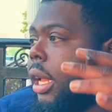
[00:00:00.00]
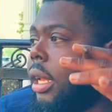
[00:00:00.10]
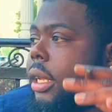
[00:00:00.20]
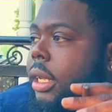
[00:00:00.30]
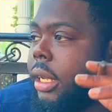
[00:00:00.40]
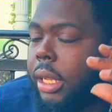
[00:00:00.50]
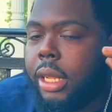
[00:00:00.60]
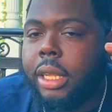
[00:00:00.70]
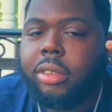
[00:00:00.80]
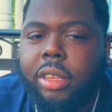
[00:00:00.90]
Yeah.
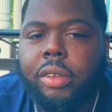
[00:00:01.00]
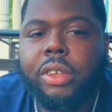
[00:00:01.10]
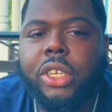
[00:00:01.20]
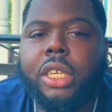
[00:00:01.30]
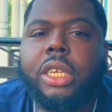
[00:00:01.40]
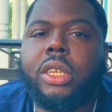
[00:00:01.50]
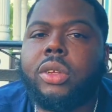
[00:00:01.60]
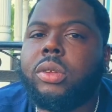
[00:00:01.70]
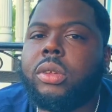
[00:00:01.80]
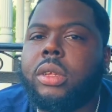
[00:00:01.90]
Serious shit
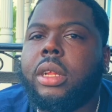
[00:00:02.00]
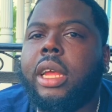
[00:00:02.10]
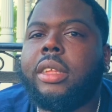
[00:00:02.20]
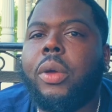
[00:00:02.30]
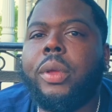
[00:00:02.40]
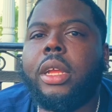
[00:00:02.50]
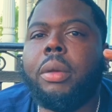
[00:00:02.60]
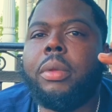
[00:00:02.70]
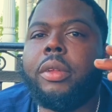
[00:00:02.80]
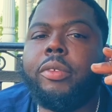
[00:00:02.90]
though. That's how we
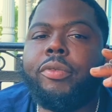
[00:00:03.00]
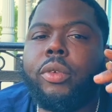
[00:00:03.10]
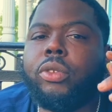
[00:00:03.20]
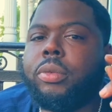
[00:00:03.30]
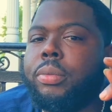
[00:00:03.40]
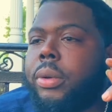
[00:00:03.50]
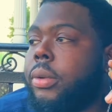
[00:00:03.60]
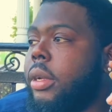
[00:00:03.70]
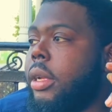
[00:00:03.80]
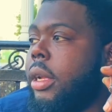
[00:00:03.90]
coming in the future, bro.